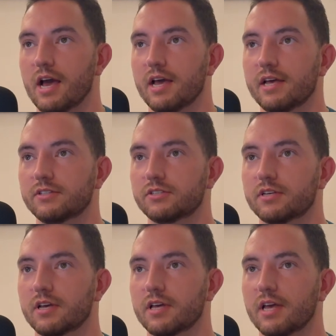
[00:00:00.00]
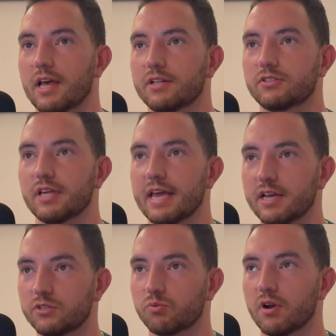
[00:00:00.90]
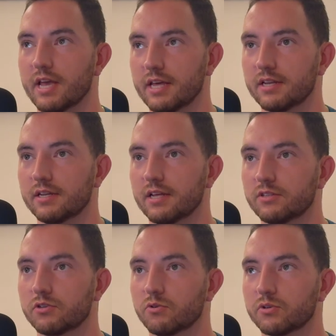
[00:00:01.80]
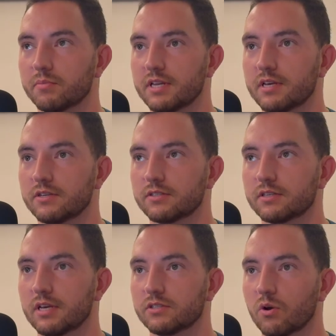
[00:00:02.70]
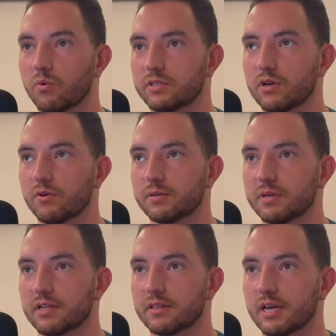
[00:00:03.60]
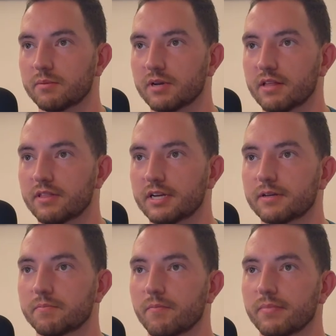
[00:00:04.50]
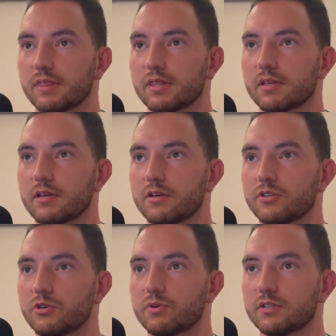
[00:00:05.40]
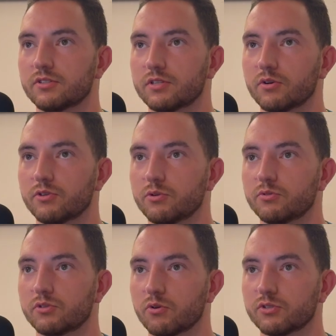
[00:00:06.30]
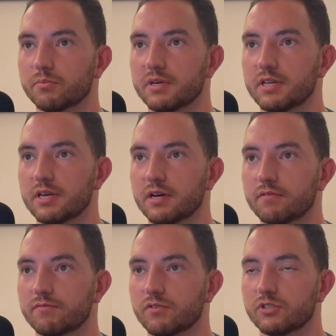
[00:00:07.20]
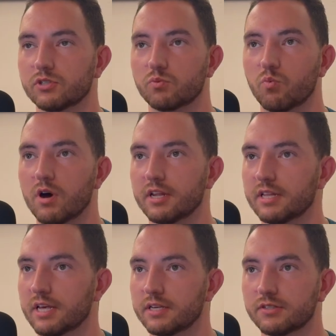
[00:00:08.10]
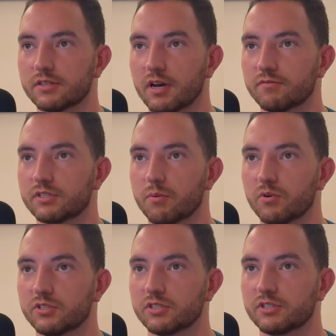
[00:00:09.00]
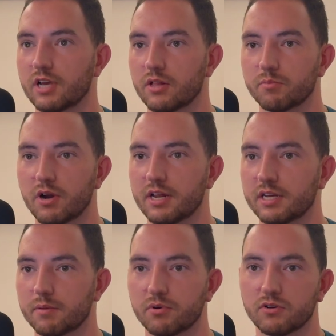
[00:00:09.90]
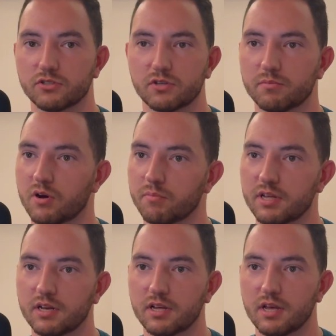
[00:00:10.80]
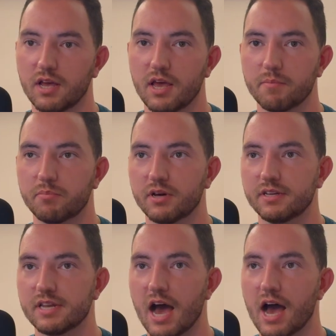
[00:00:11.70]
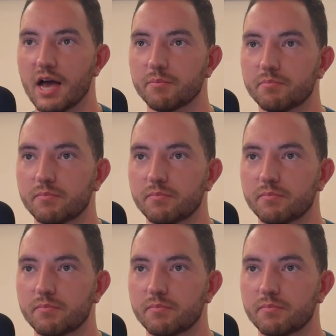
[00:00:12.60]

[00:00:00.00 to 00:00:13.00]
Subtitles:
it's it's the age we're in, and social media is always going to be a thing. But I think you can still use social media for just what it is, of someone just celebrating a personal moment, but not